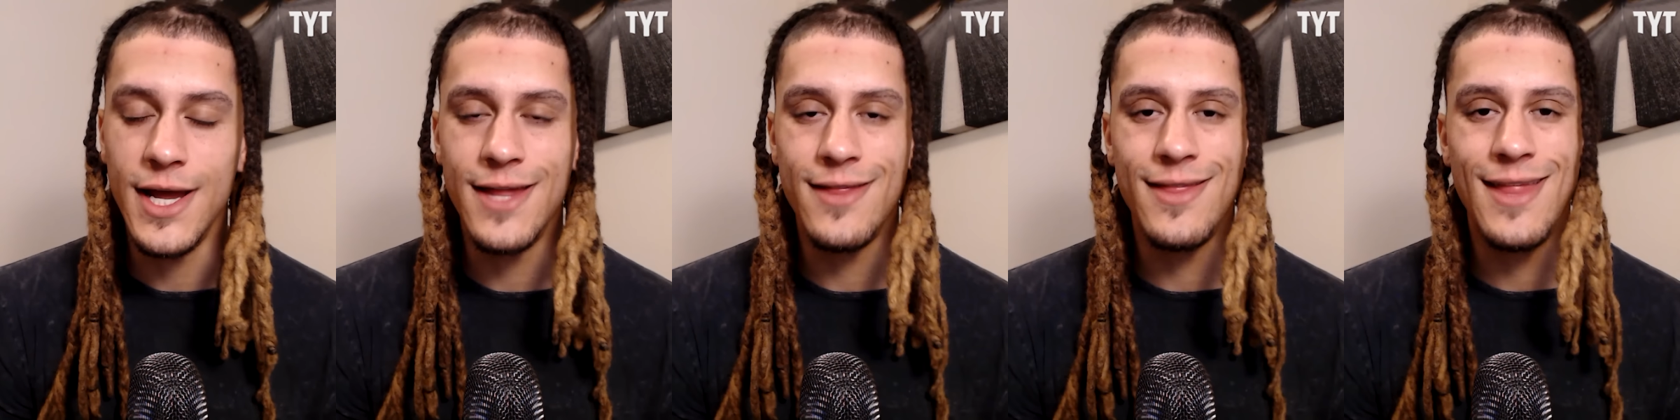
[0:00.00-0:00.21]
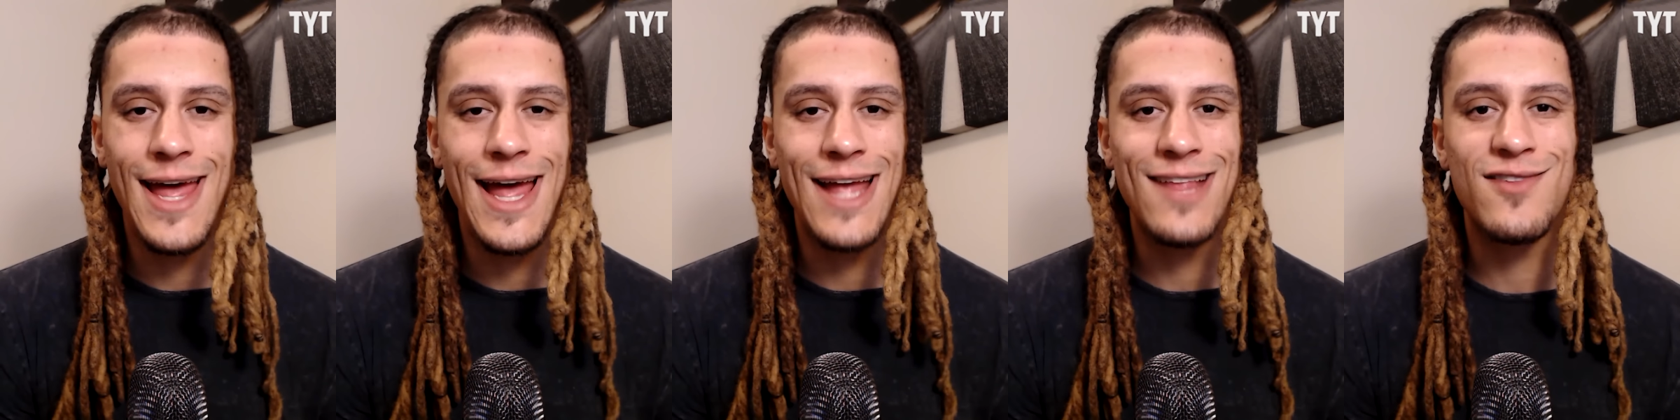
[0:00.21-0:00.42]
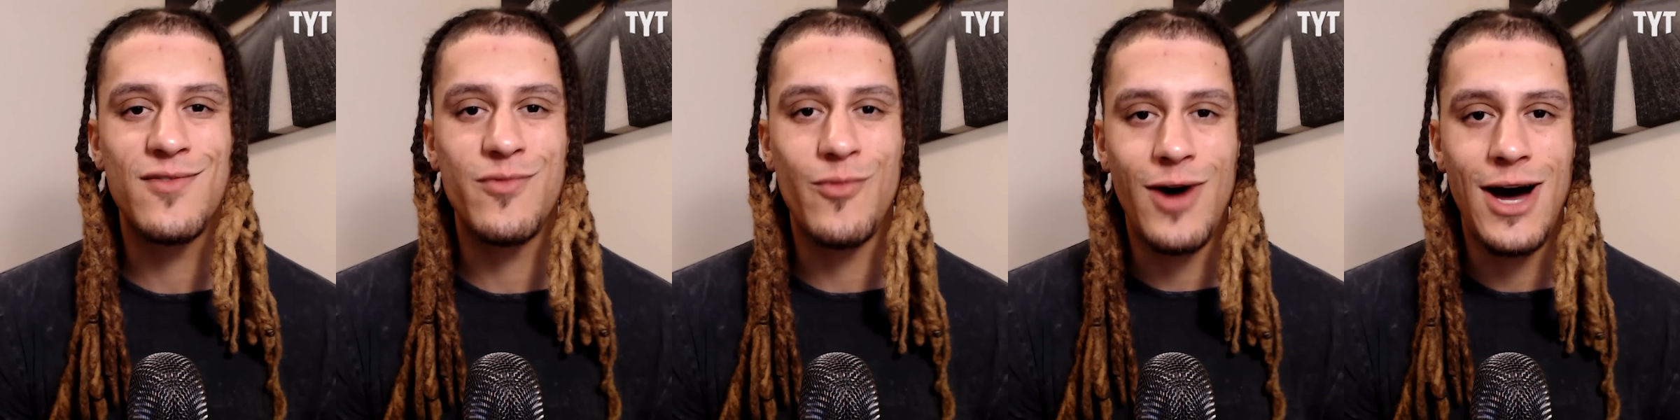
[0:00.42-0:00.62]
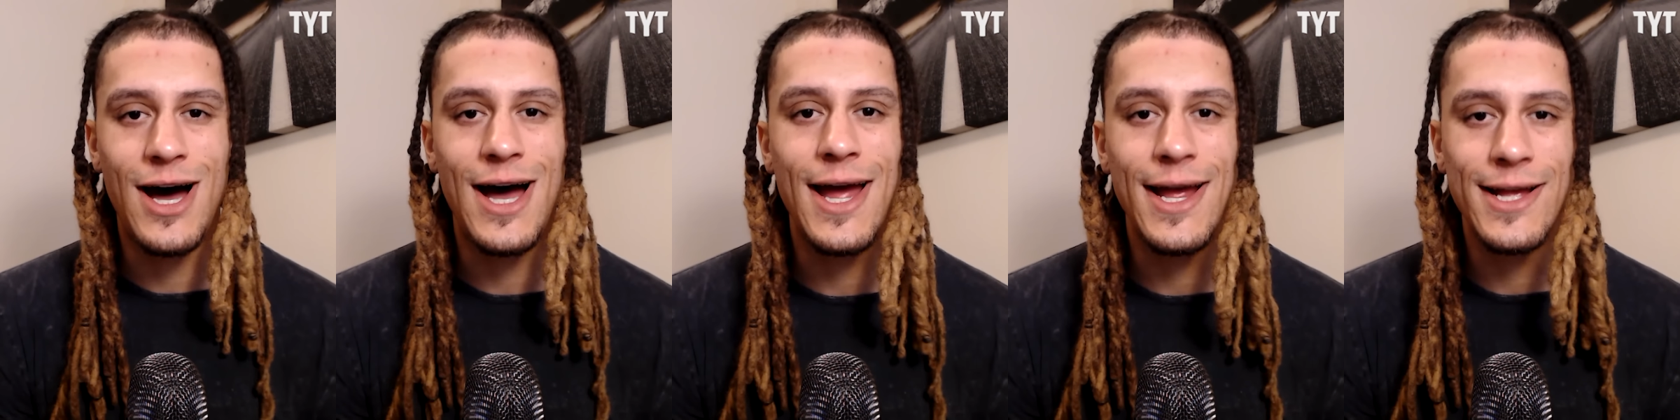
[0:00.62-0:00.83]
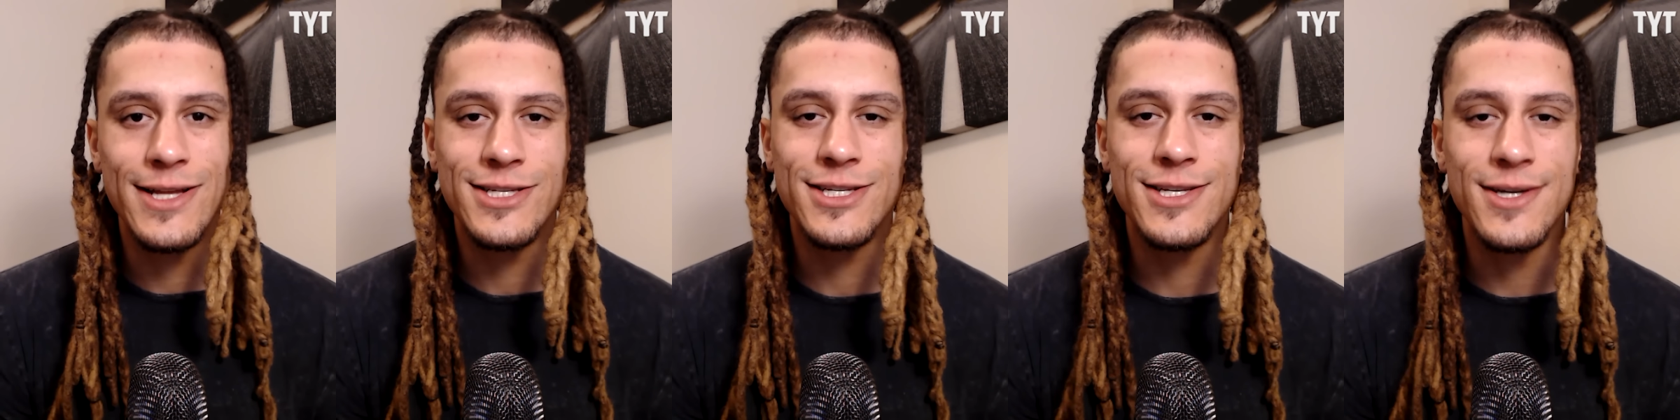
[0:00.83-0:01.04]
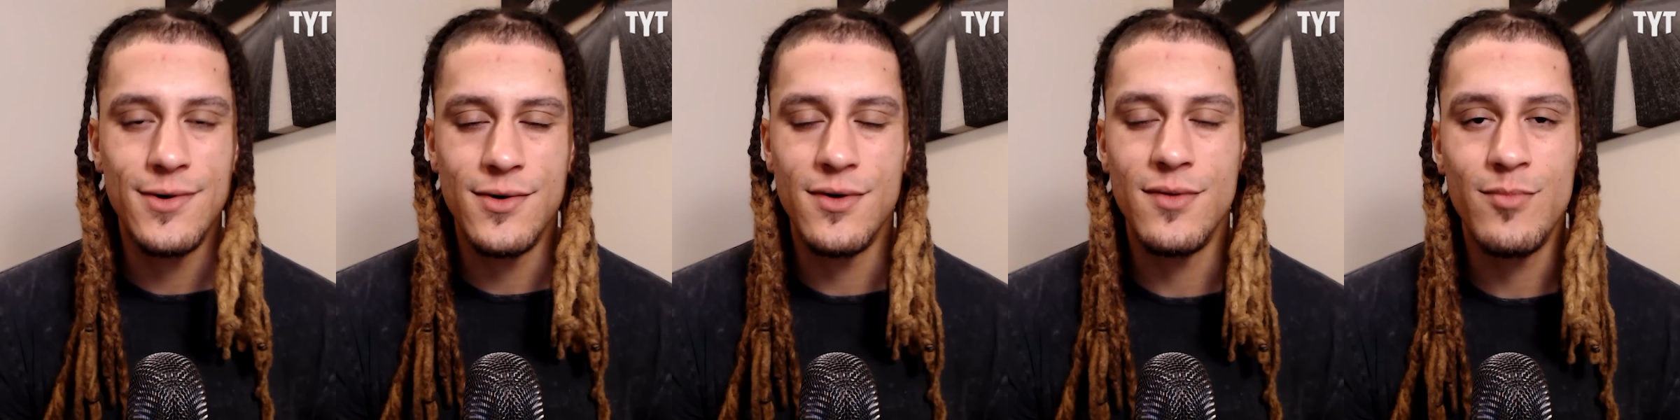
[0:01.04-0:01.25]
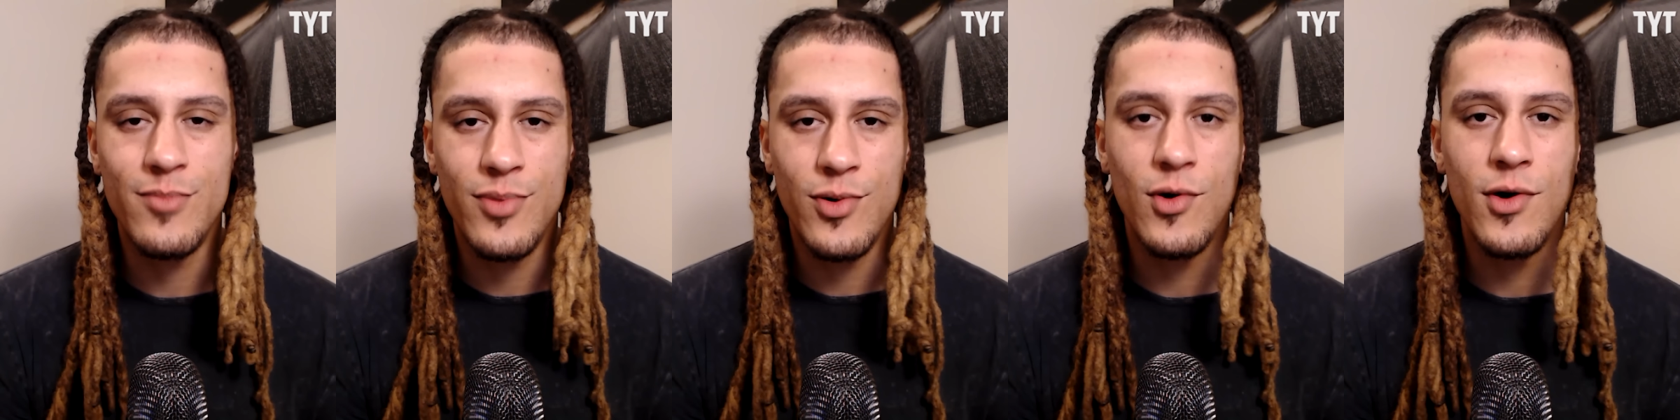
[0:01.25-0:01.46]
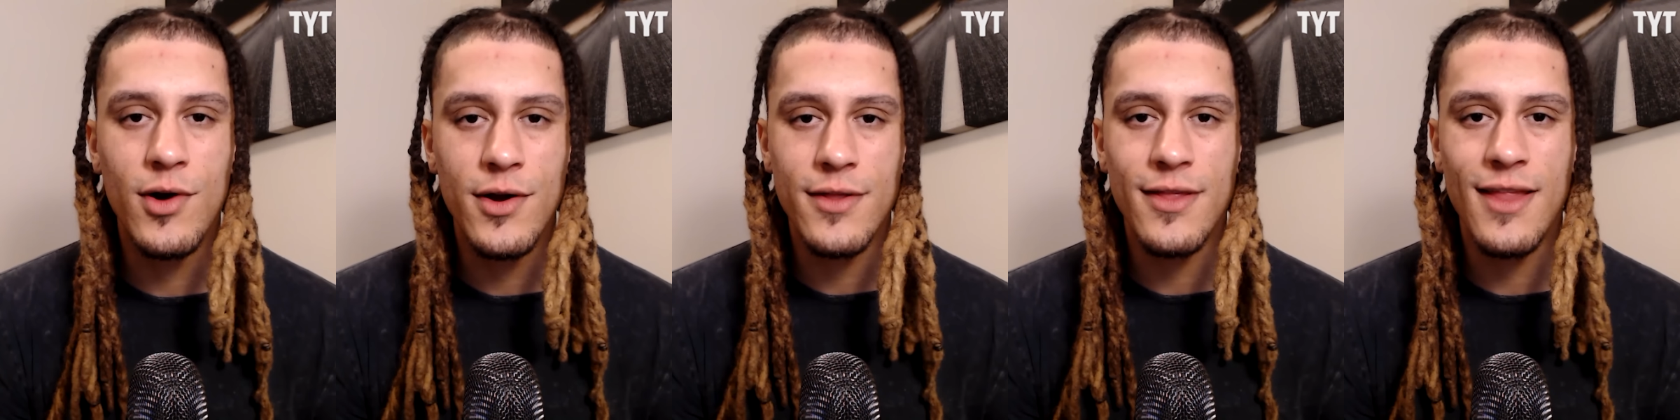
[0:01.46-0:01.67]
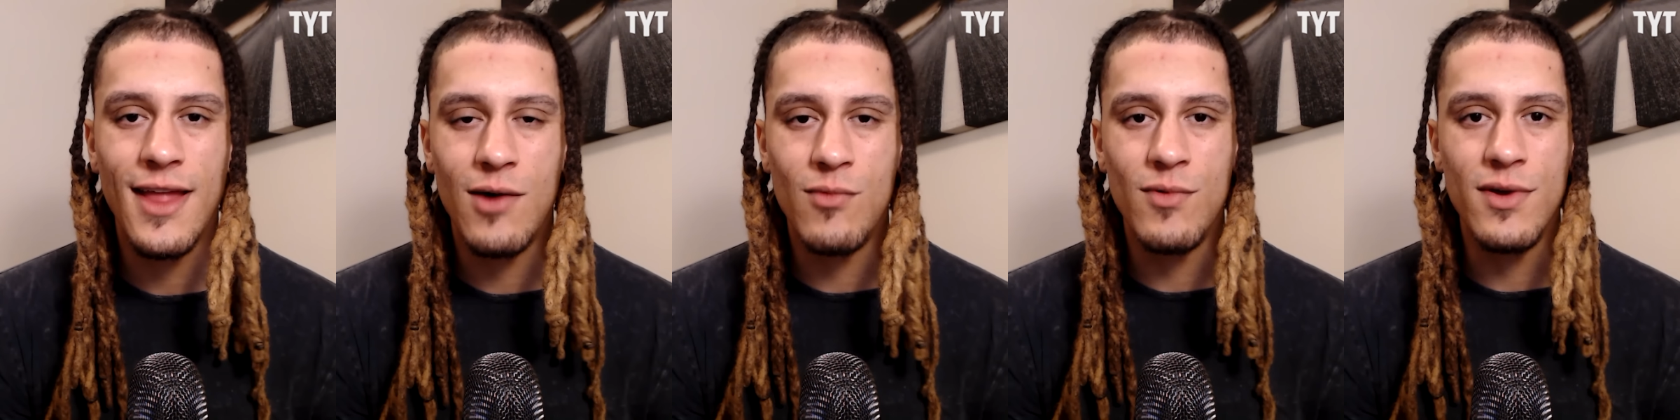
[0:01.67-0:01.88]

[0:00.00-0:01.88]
and that's why it's so important that